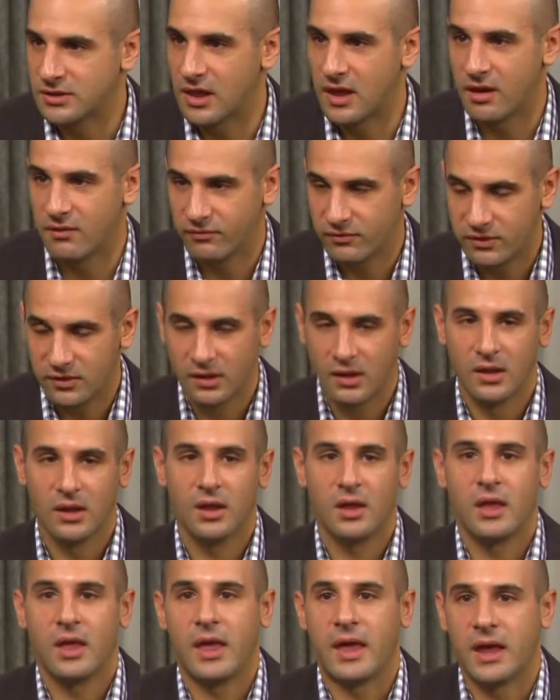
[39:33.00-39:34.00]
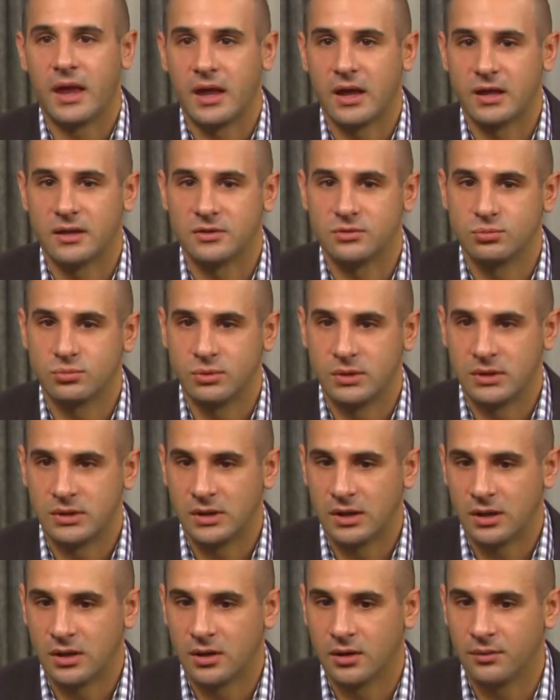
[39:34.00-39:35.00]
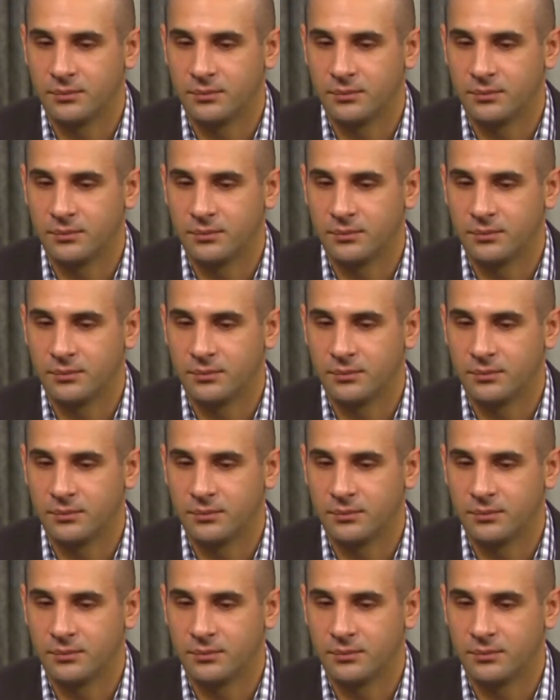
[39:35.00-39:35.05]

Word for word: left, and we uh,